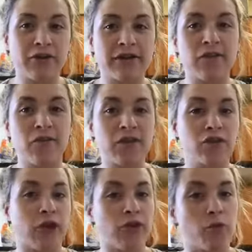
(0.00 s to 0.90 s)
consuming
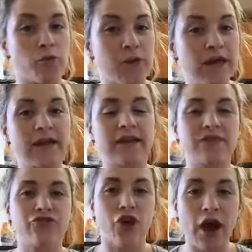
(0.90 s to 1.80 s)
throughout the week.
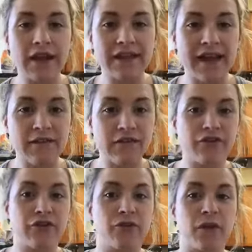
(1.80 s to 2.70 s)
Try to save it
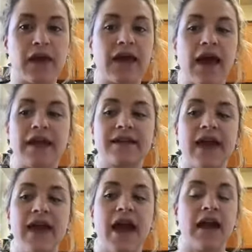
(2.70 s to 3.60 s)
for the weekends.
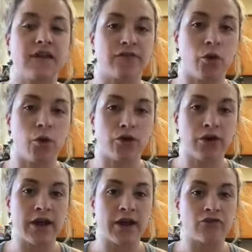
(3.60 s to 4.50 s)
And if you're
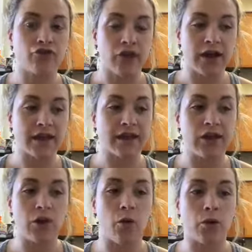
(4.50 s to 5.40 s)
ordering drinks,
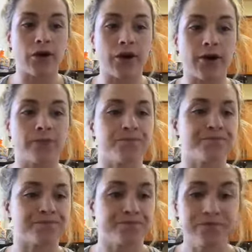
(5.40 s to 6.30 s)
you know, order
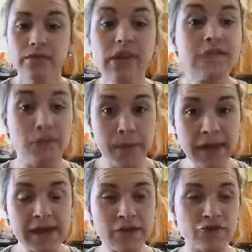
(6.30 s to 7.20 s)
if you're
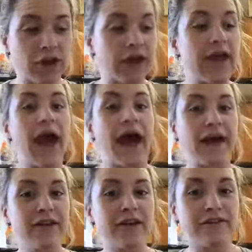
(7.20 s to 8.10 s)
making a drink,
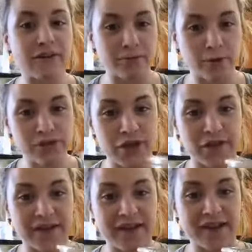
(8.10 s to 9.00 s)
I love kombucha
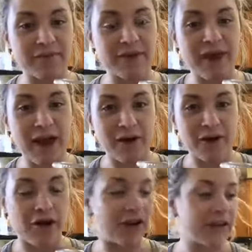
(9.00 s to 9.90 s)
with some
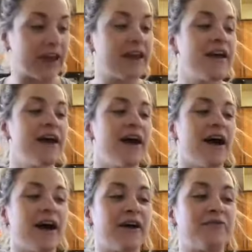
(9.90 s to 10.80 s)
alcohol in it.
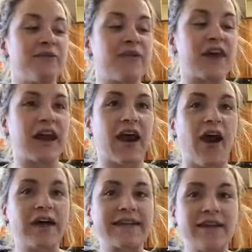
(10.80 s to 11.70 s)
Um, but then I
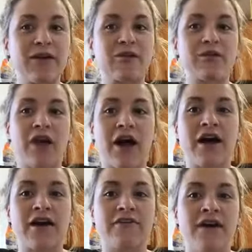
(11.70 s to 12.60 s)
also
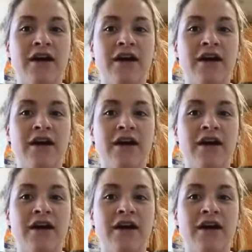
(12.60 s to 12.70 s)
love